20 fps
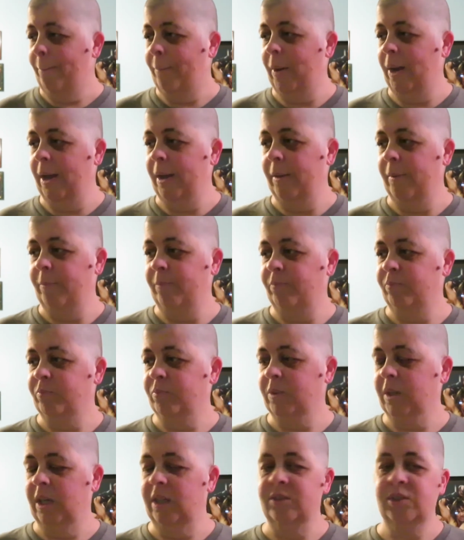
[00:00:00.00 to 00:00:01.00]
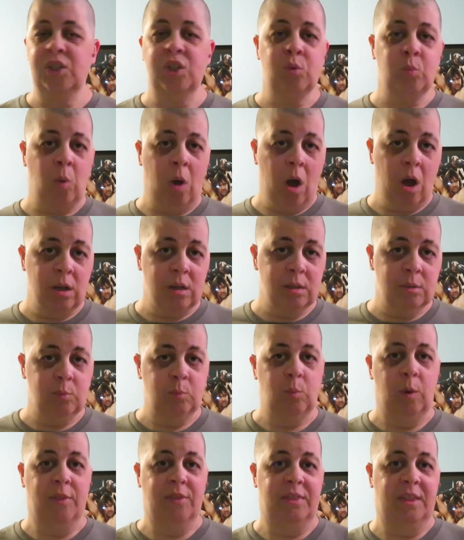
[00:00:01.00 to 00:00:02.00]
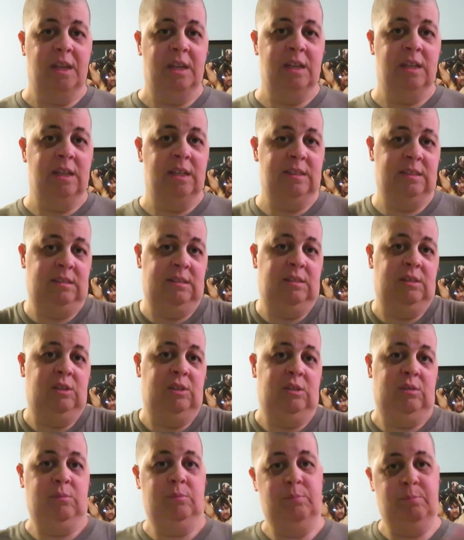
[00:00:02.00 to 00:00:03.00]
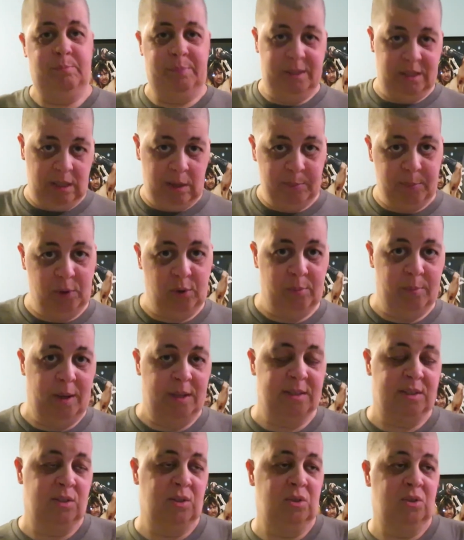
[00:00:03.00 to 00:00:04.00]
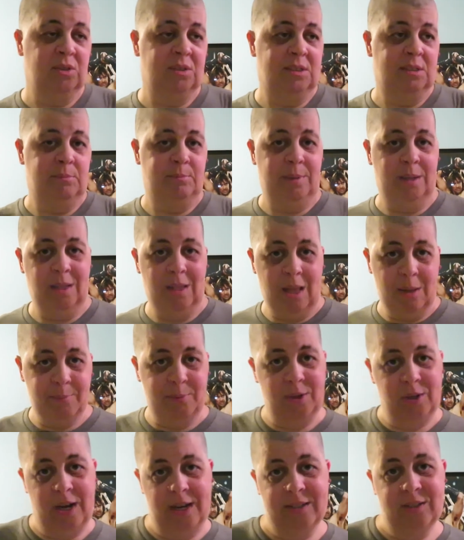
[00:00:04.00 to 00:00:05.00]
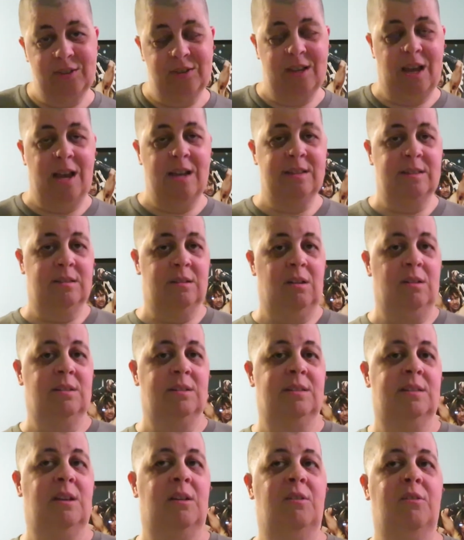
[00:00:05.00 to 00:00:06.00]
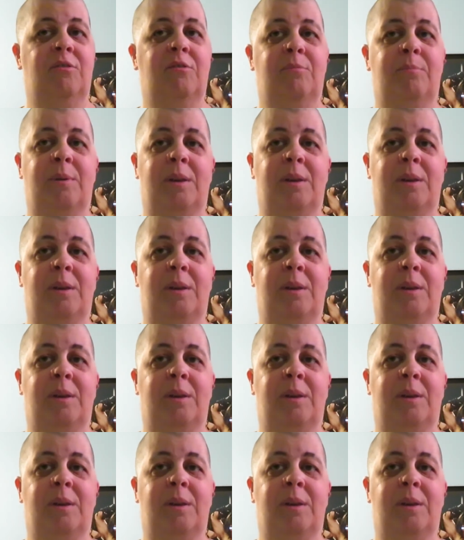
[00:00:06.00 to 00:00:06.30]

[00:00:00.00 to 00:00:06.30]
But it's good walk, one thing. It's you build up your muscles and build up your exercise and all that stuff.